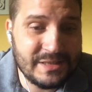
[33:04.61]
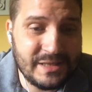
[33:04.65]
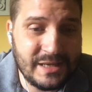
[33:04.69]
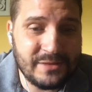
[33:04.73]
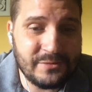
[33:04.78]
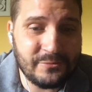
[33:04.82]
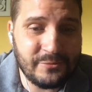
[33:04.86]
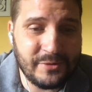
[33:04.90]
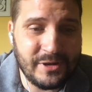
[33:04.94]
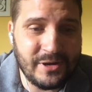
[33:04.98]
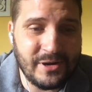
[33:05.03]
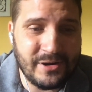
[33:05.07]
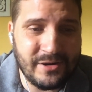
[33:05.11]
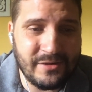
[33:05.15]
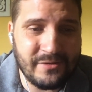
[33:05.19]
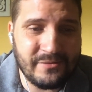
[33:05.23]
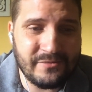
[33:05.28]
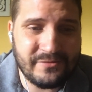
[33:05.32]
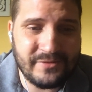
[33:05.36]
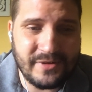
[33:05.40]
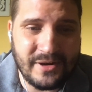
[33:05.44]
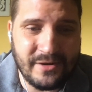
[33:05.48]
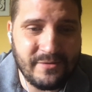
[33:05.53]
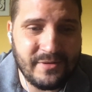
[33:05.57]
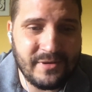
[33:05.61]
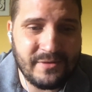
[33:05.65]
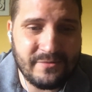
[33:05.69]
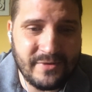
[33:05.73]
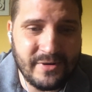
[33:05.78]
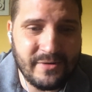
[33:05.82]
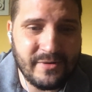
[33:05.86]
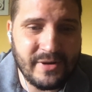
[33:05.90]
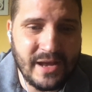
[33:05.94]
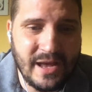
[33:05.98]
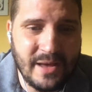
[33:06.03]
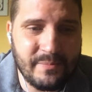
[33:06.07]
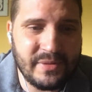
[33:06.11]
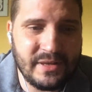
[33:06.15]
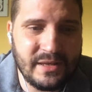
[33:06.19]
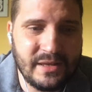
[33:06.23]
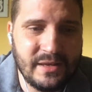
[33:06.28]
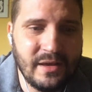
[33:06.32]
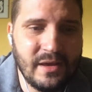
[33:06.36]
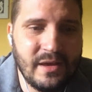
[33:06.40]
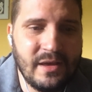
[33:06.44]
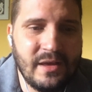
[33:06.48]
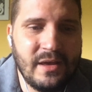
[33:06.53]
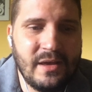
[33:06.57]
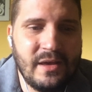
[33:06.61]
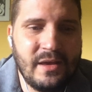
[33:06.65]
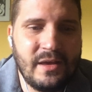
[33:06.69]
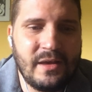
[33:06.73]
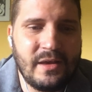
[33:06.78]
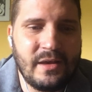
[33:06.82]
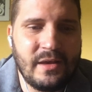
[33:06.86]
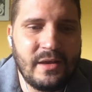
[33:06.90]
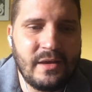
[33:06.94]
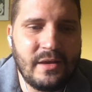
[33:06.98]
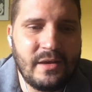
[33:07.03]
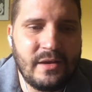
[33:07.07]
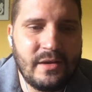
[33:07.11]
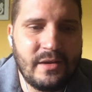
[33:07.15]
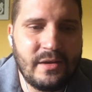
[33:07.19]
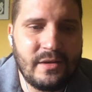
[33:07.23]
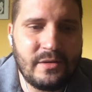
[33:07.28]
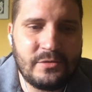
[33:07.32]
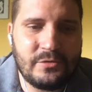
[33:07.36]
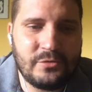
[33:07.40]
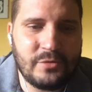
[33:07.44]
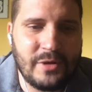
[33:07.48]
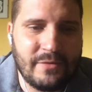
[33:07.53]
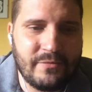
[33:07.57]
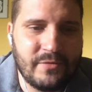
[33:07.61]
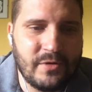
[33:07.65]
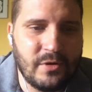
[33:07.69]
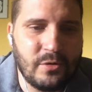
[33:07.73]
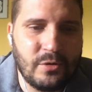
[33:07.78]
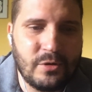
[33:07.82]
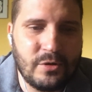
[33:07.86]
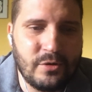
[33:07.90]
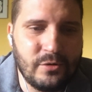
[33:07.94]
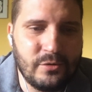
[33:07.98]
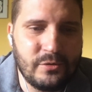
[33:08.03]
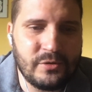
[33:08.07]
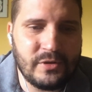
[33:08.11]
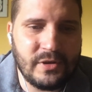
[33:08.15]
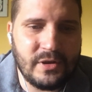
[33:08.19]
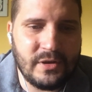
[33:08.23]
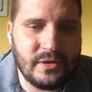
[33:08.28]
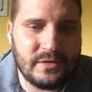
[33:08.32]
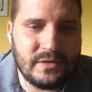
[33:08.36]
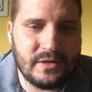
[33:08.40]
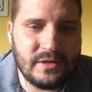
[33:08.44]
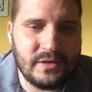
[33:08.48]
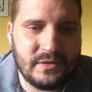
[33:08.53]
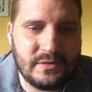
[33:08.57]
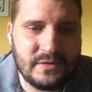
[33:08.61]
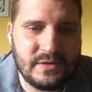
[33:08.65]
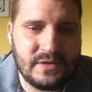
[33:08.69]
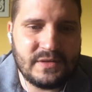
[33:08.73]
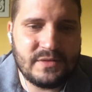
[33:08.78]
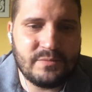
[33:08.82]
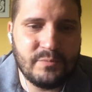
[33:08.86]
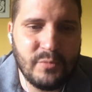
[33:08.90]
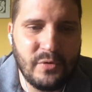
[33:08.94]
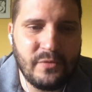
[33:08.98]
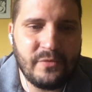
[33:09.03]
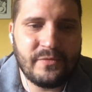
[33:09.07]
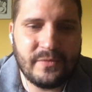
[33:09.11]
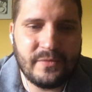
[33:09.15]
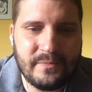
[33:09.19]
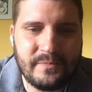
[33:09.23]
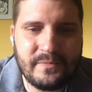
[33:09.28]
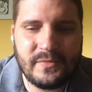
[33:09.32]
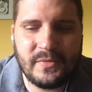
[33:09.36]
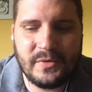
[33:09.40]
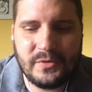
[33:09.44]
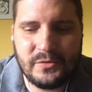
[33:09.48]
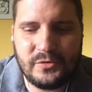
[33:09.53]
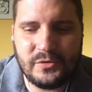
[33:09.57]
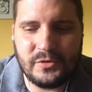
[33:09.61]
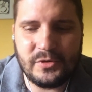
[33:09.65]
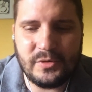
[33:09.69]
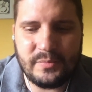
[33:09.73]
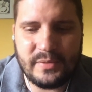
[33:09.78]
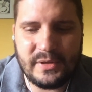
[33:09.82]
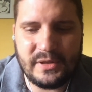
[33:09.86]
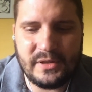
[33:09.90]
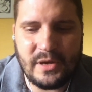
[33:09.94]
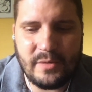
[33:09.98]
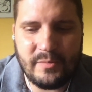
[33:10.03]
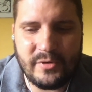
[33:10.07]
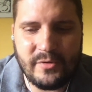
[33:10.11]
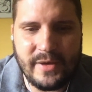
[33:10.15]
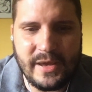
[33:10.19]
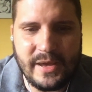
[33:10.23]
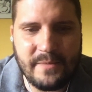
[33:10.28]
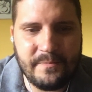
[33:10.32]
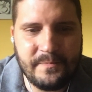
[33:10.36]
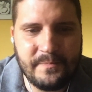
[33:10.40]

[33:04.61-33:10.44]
And we are very, very happy to have concluded this move to the PWA.